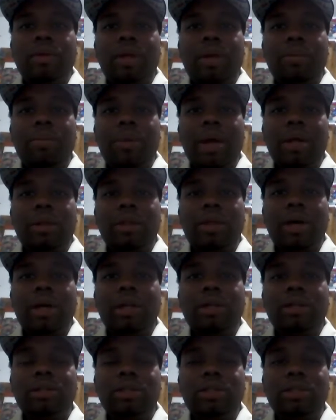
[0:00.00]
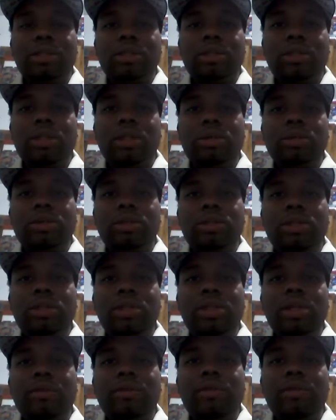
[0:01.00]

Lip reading: A pathologist close to the